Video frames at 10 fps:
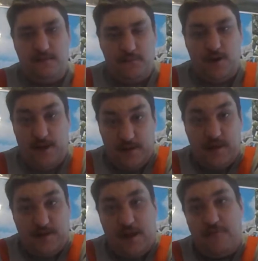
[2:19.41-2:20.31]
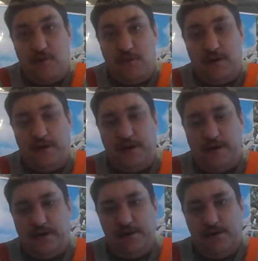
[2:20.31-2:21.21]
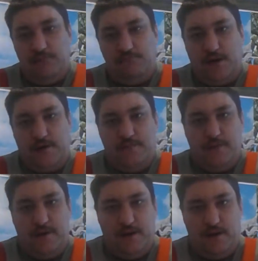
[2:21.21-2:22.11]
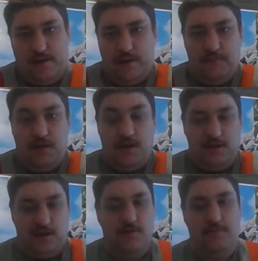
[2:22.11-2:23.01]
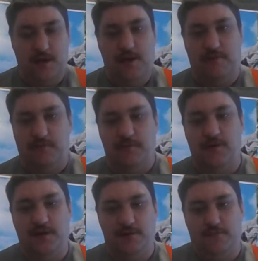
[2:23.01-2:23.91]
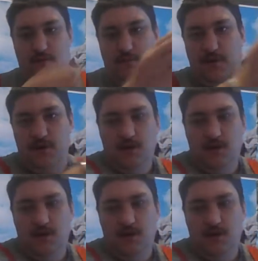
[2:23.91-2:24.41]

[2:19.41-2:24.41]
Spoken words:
And when it says everybody, my opinion is it does mean everybody, from